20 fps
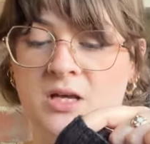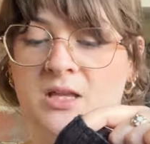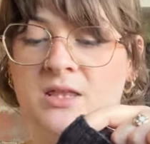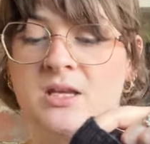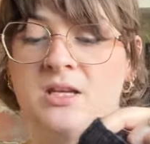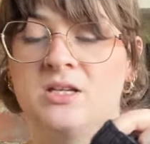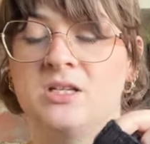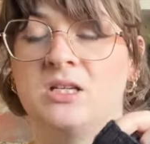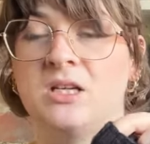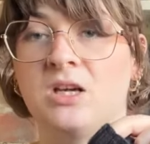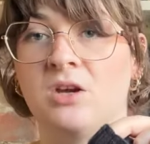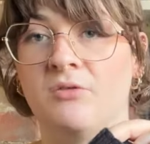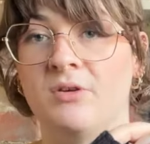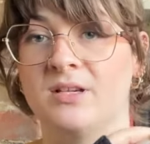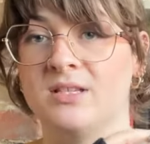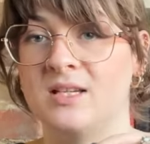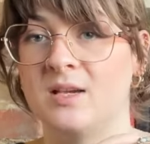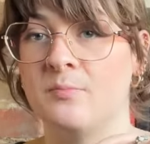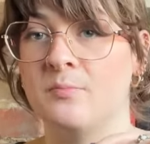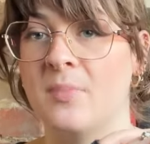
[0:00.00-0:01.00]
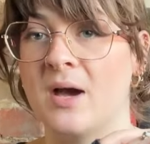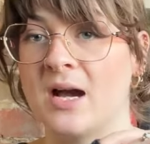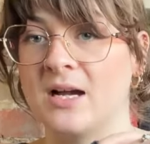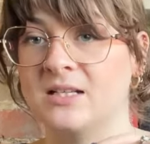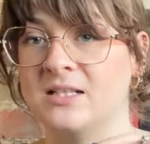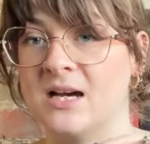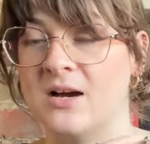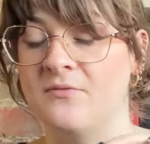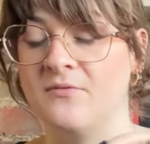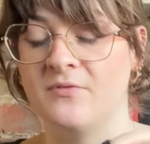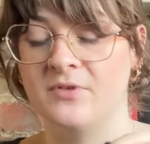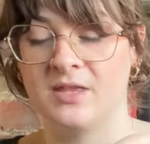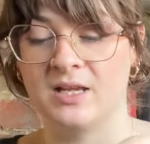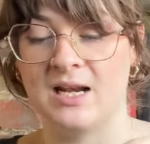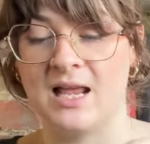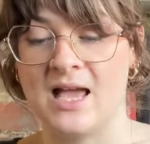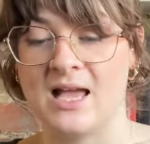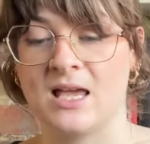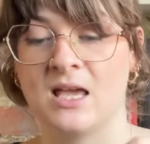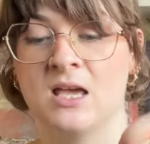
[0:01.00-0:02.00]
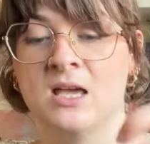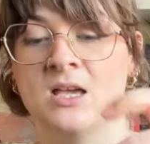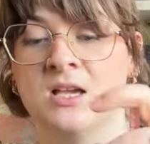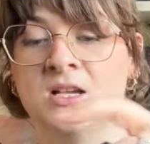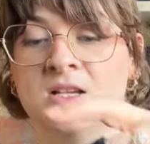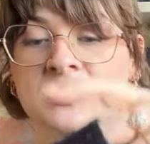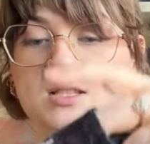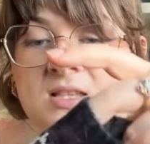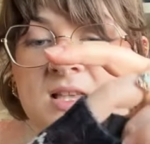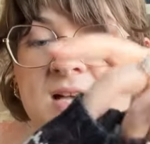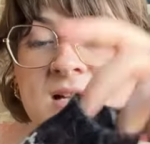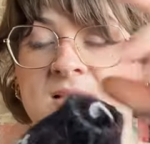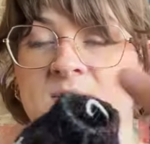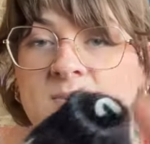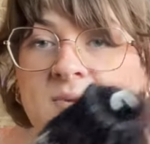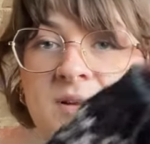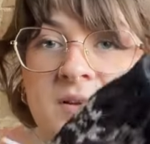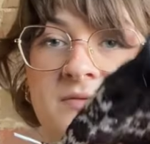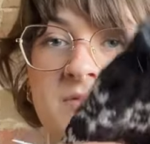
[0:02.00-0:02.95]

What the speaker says: and then decreasing back down for the leg. So that's what I've